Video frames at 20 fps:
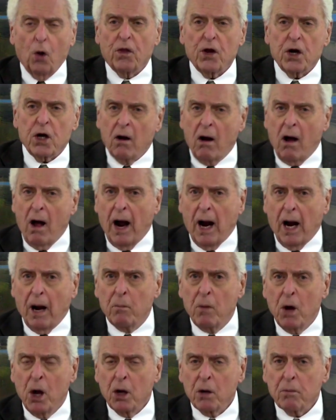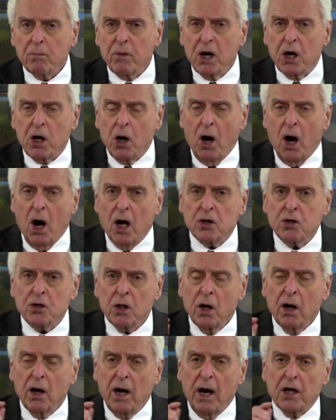the time, because,
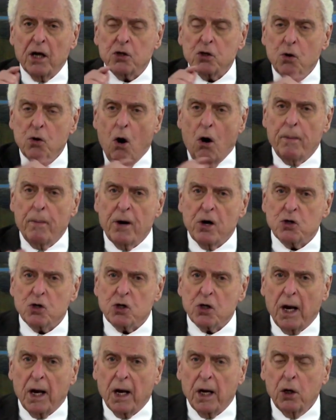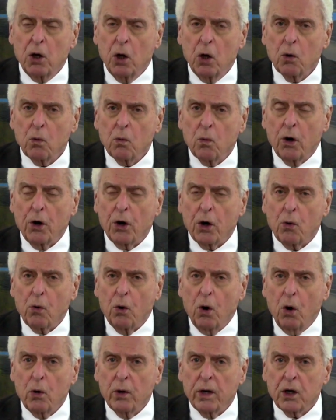as Norbert said, we're to
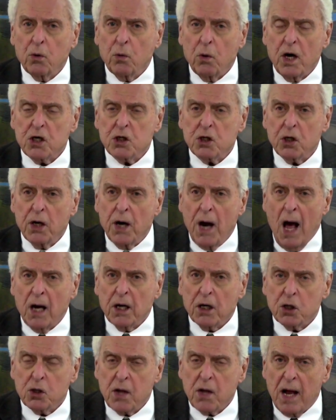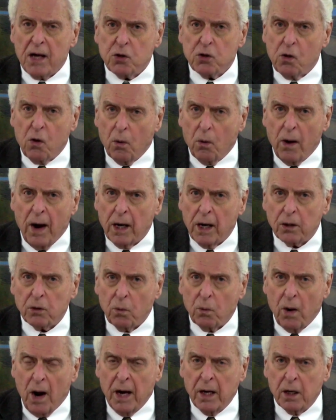grow in grace and knowledge. That's correct,
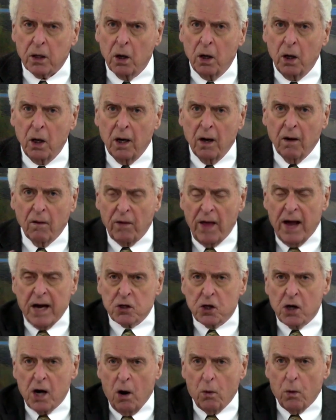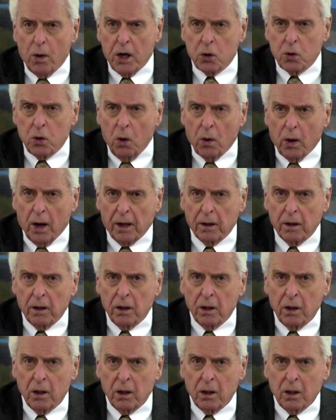right? That's how we do it.
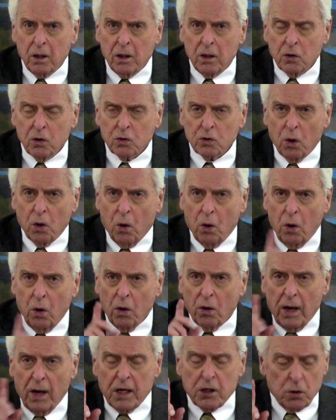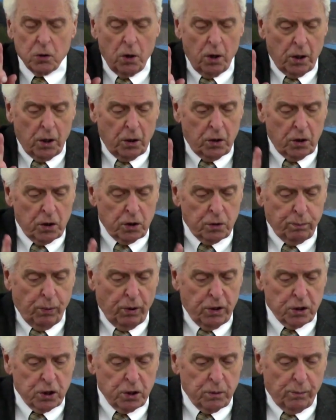So let's look at this
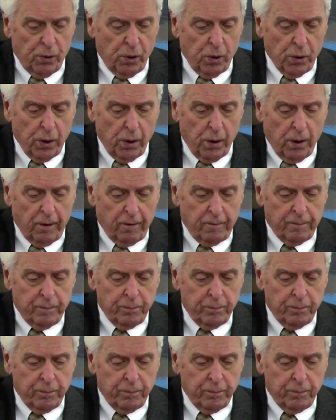principle here.